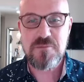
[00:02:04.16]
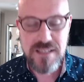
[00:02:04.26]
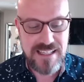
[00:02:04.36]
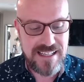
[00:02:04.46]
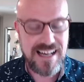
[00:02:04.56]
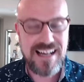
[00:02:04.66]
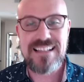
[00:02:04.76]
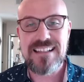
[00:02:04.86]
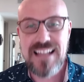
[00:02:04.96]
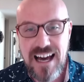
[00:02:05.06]
to be
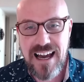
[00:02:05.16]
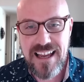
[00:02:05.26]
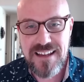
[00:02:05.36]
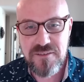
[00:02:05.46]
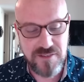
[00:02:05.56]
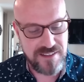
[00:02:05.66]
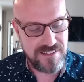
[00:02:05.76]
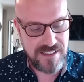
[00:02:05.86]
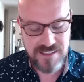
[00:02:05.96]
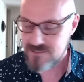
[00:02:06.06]
alive.
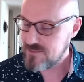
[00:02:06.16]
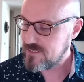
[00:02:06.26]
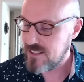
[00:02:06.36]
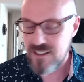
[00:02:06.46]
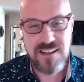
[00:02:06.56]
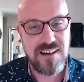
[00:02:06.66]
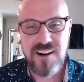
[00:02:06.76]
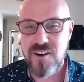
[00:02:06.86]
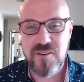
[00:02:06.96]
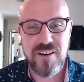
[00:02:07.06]

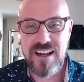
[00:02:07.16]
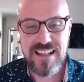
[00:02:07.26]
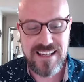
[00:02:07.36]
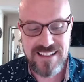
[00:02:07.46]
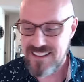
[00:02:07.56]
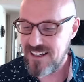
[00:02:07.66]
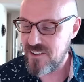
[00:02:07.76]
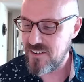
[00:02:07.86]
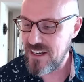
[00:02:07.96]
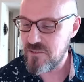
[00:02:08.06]
Alrighty.
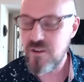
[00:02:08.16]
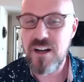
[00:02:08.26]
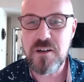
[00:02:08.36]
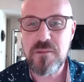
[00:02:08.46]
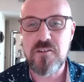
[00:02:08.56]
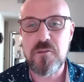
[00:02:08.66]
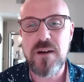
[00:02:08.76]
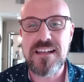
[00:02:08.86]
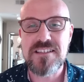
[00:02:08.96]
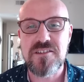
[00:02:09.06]
Welcome
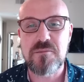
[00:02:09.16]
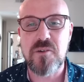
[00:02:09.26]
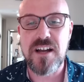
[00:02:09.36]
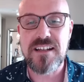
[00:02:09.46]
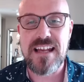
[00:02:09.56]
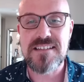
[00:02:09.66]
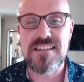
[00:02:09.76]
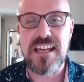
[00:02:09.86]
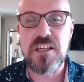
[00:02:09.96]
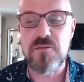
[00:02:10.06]
everybody to the broadcast.
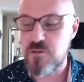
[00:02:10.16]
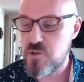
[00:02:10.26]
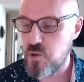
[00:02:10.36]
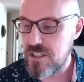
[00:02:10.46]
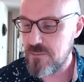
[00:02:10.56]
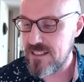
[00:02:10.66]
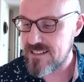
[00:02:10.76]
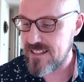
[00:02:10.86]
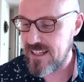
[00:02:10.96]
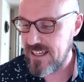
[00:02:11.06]
Thank you for joining me
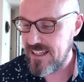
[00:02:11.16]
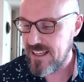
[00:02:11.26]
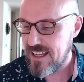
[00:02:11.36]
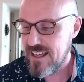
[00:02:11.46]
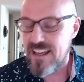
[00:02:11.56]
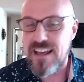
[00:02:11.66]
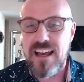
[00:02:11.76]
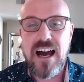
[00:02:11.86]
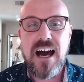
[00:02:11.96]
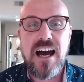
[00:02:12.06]
today.
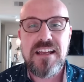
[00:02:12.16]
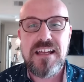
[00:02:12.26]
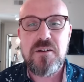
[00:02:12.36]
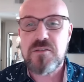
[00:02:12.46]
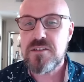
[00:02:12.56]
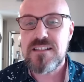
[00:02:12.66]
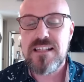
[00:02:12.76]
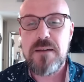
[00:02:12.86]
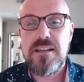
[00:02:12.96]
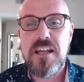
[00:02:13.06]
Just
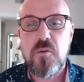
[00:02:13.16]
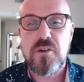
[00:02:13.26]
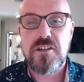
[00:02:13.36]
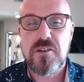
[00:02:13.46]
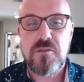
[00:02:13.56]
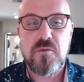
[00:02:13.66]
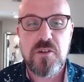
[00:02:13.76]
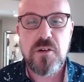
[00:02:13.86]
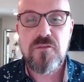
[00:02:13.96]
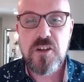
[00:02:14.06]
let me know where
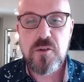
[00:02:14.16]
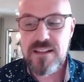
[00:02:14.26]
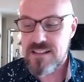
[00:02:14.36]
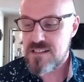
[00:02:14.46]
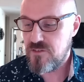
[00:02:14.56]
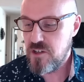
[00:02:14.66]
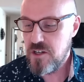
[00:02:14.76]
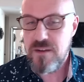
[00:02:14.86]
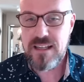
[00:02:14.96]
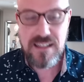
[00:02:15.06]
you're viewing this
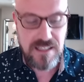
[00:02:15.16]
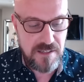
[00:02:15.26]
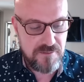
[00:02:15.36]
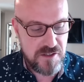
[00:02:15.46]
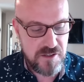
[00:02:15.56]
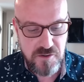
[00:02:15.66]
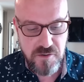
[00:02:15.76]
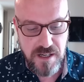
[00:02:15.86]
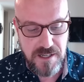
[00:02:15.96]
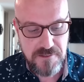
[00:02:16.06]
from. I'd love to